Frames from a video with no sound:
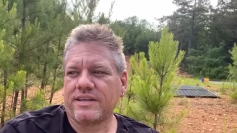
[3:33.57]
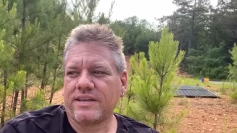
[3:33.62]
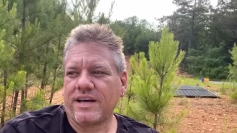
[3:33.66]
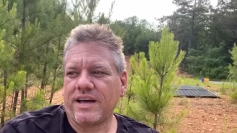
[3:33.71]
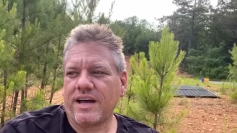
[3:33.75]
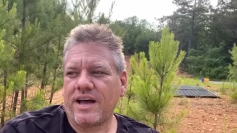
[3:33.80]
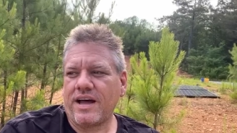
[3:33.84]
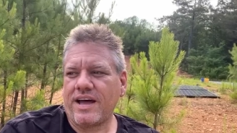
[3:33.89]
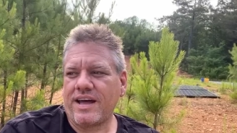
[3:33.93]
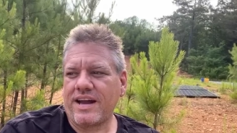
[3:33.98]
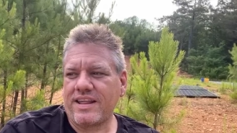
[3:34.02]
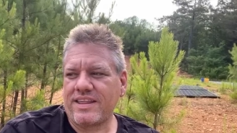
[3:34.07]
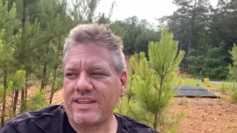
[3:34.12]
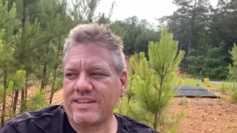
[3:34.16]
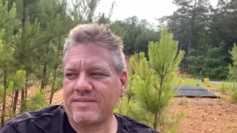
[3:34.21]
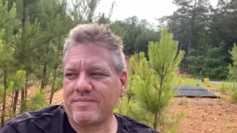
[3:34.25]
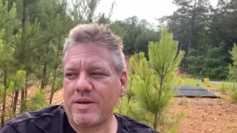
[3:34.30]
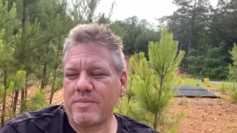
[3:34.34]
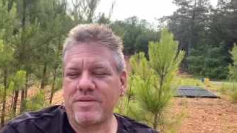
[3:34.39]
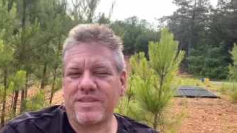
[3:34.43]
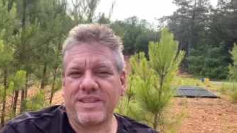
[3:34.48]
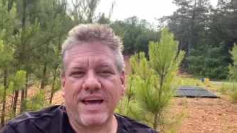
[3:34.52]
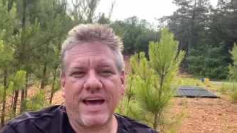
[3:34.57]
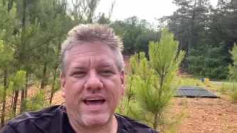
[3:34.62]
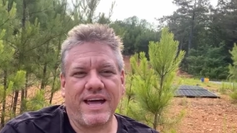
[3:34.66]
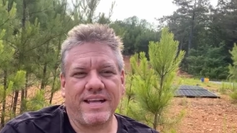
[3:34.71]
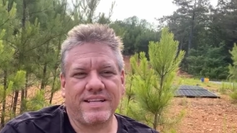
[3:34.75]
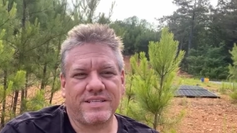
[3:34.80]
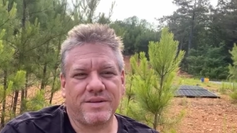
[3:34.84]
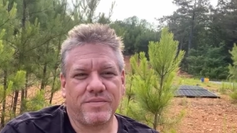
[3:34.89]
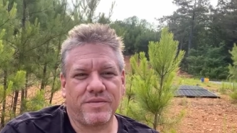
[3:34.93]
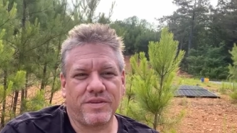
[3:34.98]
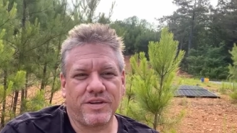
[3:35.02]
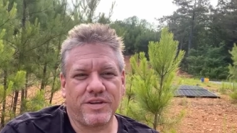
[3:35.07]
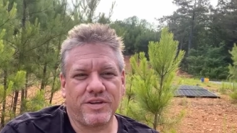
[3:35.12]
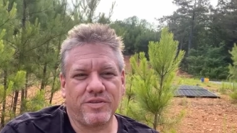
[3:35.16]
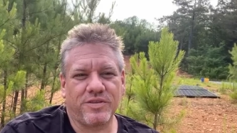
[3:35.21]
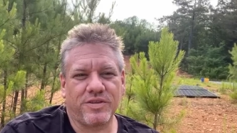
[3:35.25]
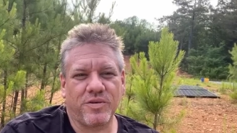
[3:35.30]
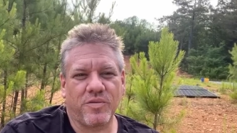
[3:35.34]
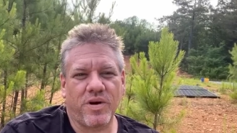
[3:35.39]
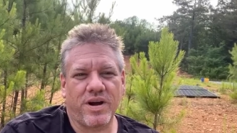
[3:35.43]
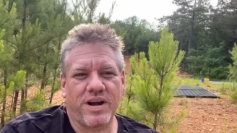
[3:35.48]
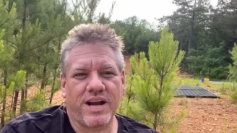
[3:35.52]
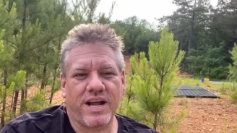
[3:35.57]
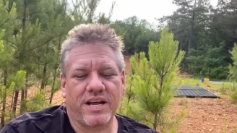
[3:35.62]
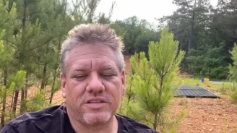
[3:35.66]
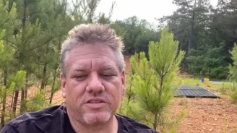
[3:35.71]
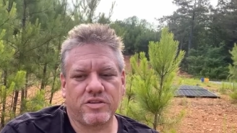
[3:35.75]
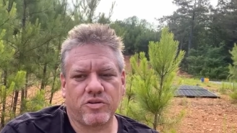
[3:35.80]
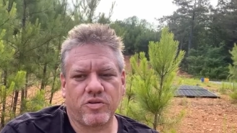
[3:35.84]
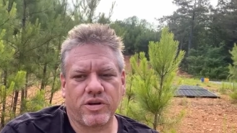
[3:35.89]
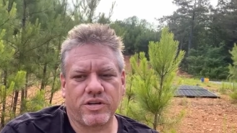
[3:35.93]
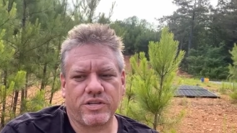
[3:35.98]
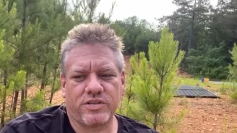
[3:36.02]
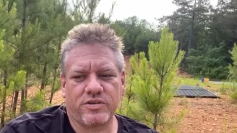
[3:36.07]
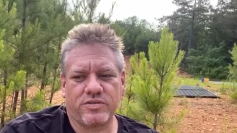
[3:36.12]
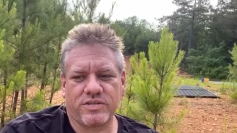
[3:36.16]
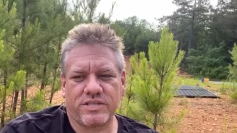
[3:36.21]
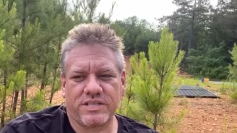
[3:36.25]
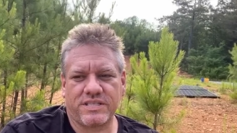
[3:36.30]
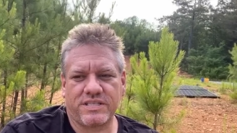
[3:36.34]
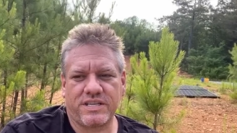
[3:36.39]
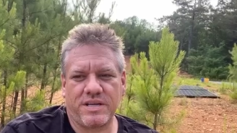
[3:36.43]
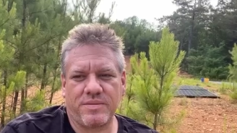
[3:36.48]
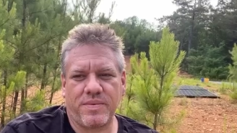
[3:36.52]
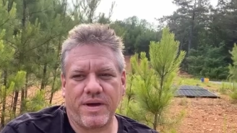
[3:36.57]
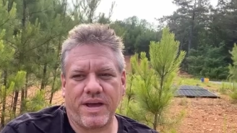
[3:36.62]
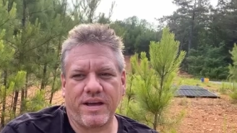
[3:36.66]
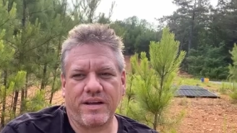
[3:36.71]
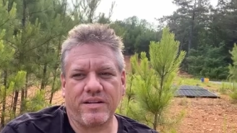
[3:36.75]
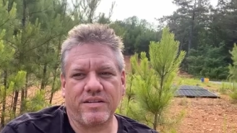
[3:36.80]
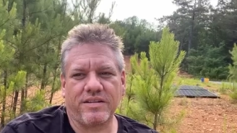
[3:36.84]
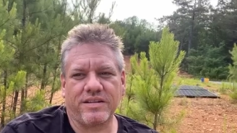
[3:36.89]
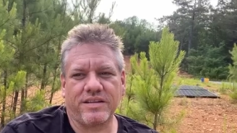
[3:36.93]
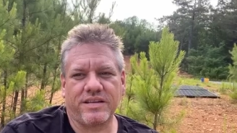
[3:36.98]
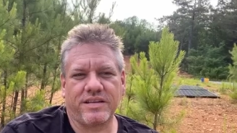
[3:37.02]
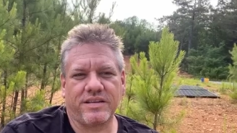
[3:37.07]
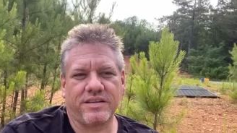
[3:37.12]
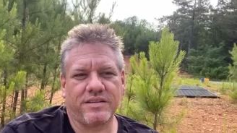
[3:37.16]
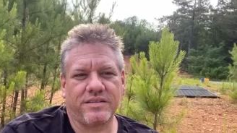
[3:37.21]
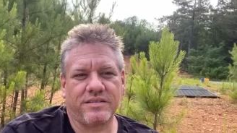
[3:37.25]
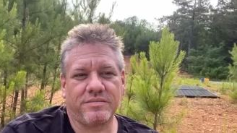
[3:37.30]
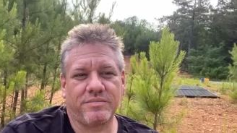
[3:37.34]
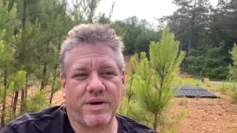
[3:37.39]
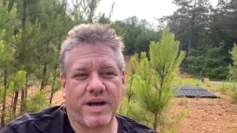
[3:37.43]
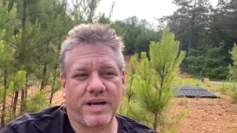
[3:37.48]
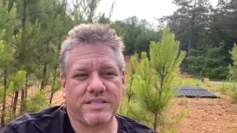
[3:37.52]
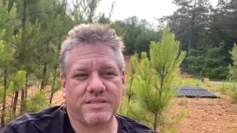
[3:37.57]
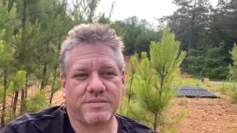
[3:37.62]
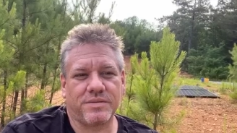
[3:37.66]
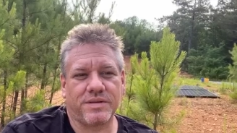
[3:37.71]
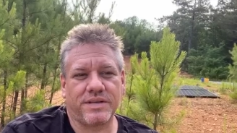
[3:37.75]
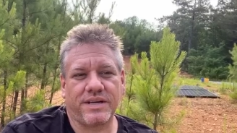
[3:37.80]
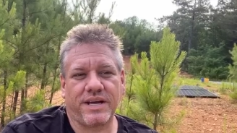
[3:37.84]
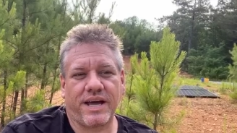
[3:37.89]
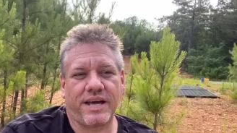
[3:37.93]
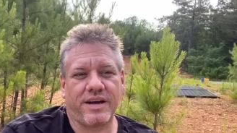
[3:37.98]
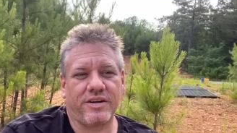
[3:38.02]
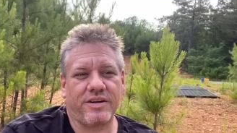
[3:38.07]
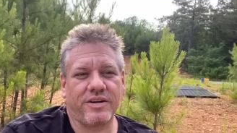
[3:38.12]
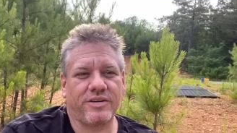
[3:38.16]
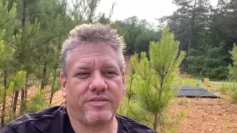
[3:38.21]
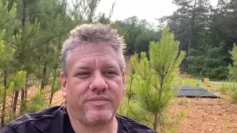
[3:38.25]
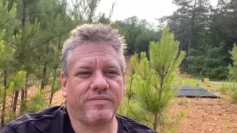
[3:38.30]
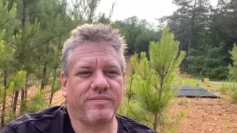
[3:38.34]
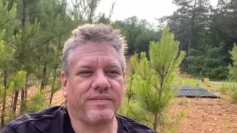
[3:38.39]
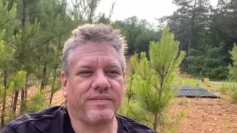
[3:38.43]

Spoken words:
And I think maybe that had something to do with it running out so quick too. It was the steep angle of the hill, possibly. I don't know.